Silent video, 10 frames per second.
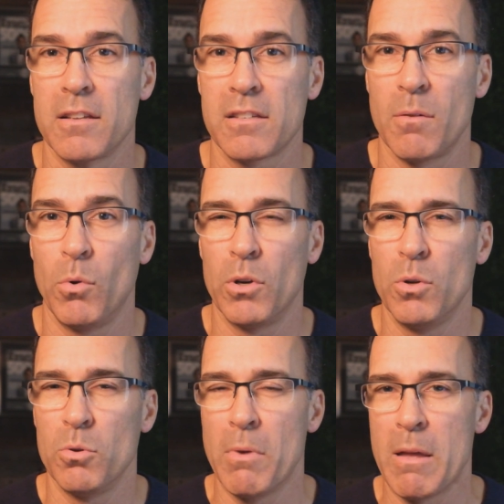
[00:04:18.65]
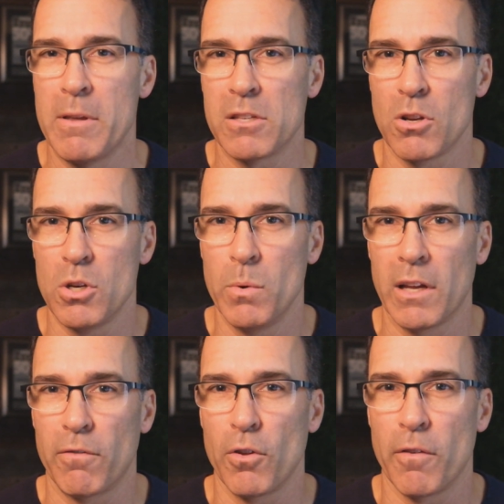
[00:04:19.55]
someone who maybe is
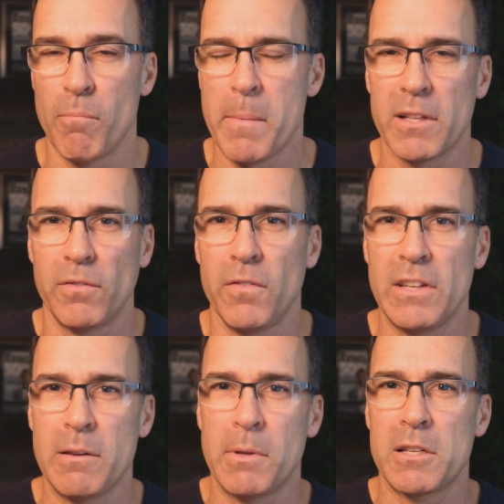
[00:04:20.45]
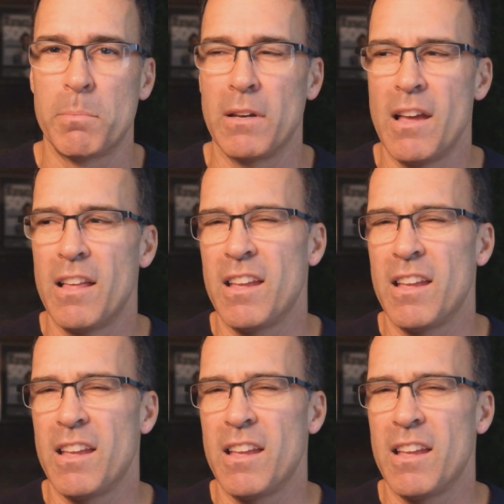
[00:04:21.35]
doing it maybe it's 15 minutes, but